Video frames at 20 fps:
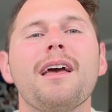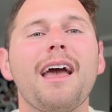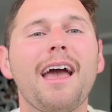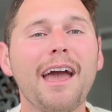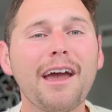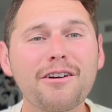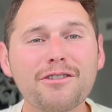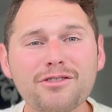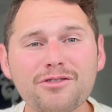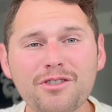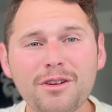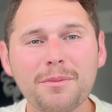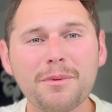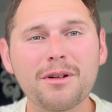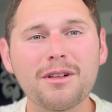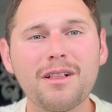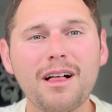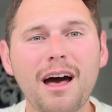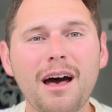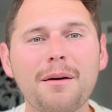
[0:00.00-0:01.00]
Airstream
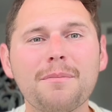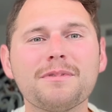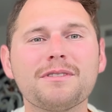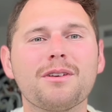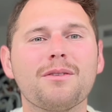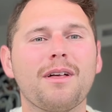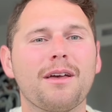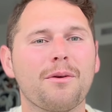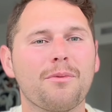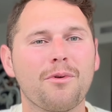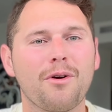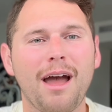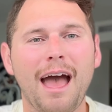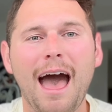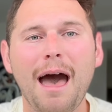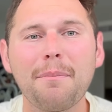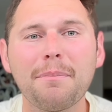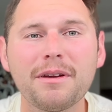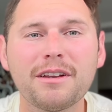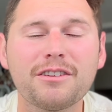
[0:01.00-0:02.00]
clubs. So we're
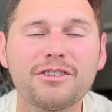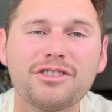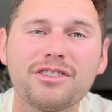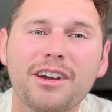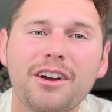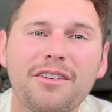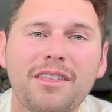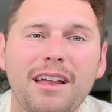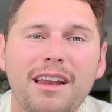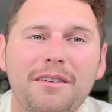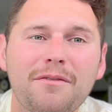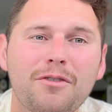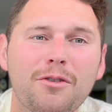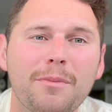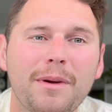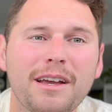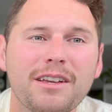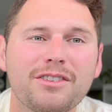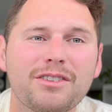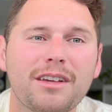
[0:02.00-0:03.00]
happy to share that
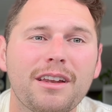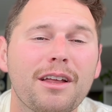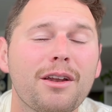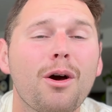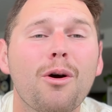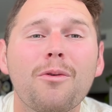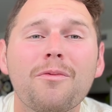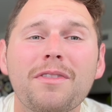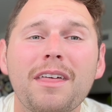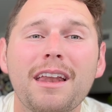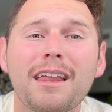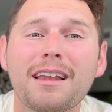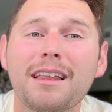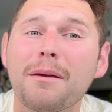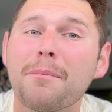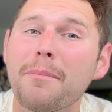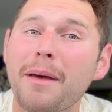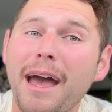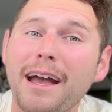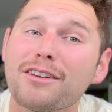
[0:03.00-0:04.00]
information and hope that it
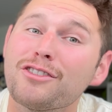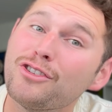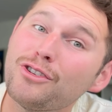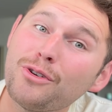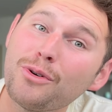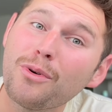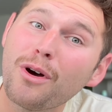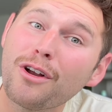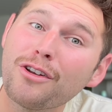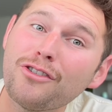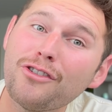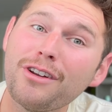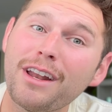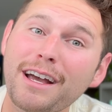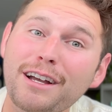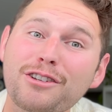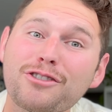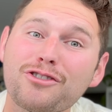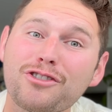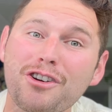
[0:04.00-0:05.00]
impacts you on your
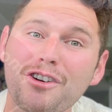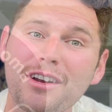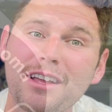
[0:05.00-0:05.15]
next journey.